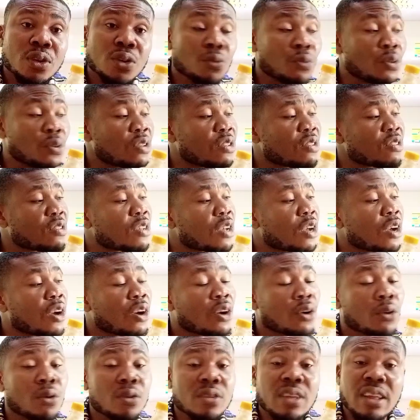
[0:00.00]
which is
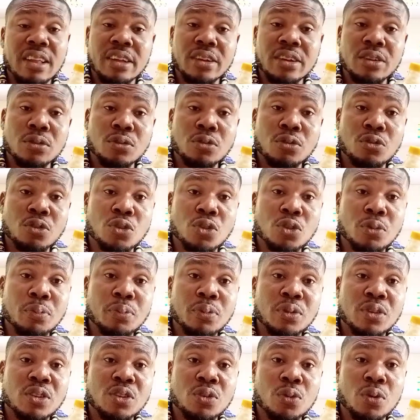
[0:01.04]
glutathione tube,
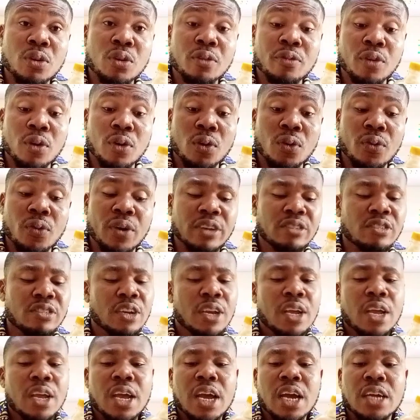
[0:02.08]
the one of orange,
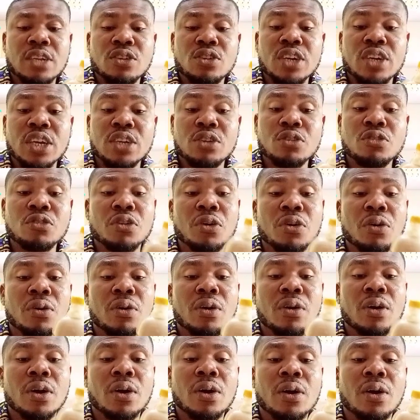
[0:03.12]
and you can use your